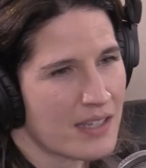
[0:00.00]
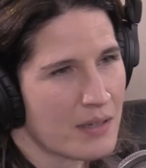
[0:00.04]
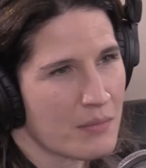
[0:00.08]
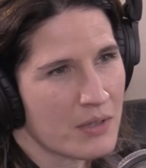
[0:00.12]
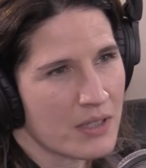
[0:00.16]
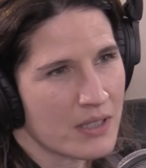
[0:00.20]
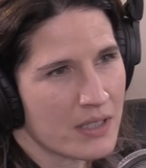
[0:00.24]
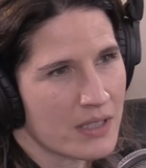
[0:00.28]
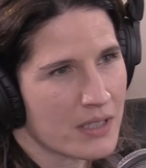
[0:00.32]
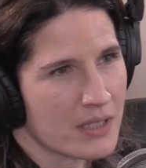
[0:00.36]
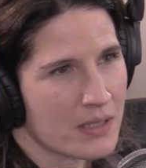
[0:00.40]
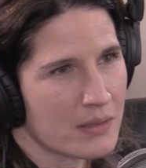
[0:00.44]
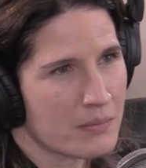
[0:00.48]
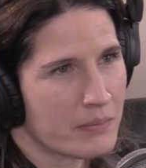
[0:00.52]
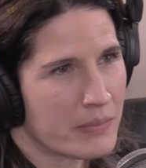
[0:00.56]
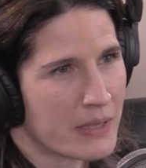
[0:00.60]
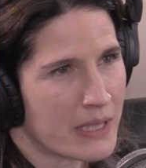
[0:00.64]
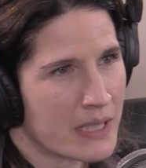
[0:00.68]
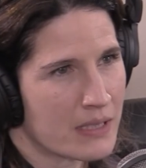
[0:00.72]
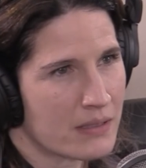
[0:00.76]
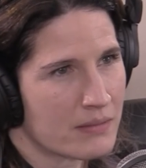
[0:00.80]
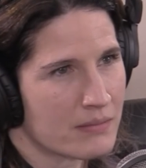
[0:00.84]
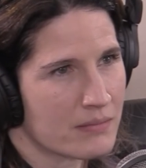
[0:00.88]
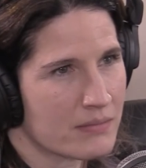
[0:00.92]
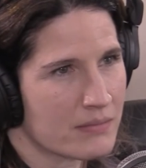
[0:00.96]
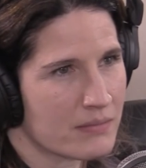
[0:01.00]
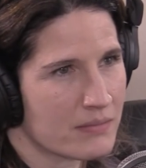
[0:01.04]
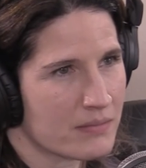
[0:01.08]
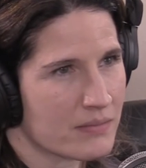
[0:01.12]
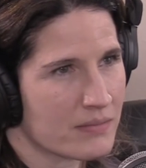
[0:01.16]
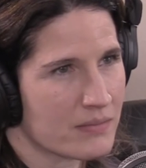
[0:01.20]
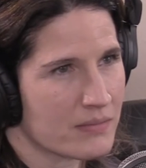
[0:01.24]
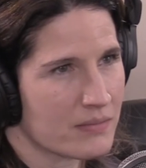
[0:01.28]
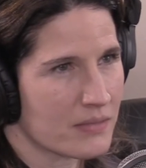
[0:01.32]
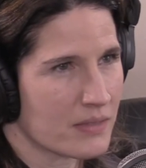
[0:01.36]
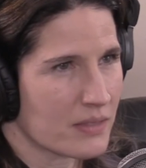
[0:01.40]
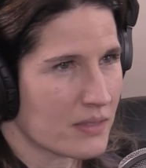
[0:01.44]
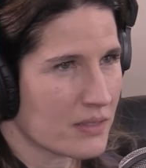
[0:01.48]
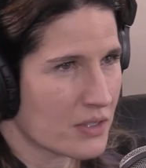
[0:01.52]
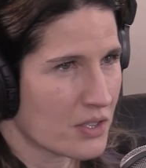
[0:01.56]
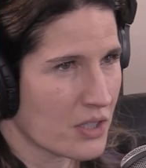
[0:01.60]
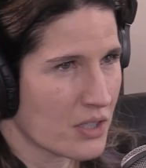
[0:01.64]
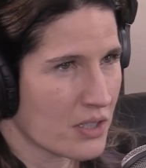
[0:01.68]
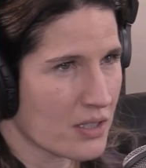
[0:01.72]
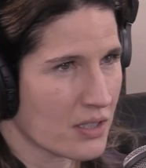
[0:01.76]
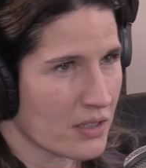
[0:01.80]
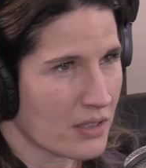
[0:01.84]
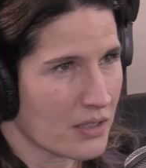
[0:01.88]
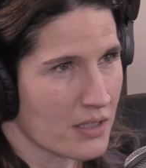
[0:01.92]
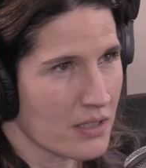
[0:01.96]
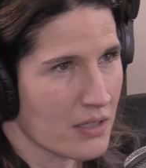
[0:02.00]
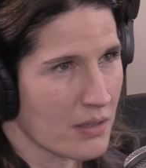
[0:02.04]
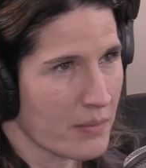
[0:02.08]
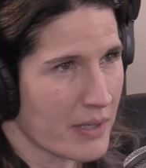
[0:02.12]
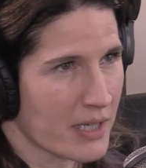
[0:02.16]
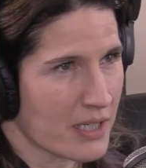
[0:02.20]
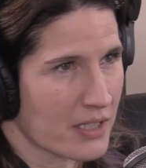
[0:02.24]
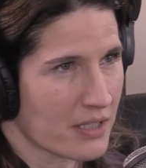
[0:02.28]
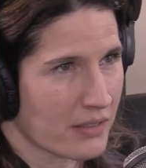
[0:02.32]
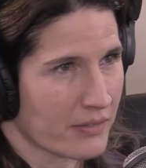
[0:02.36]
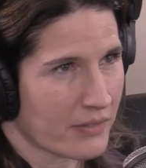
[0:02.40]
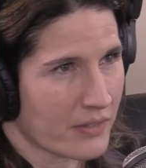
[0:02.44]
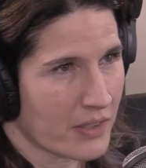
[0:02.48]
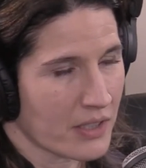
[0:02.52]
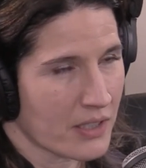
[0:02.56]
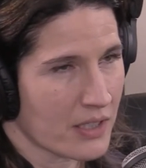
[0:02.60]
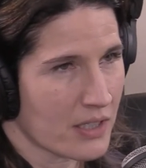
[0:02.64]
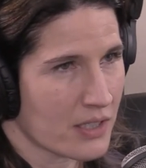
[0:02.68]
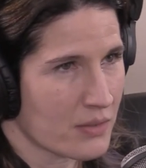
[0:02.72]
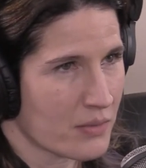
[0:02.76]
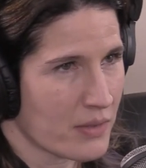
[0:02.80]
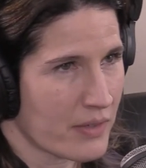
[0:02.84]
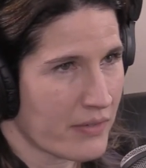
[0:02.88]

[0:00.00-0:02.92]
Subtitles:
a similar, but just a little bit different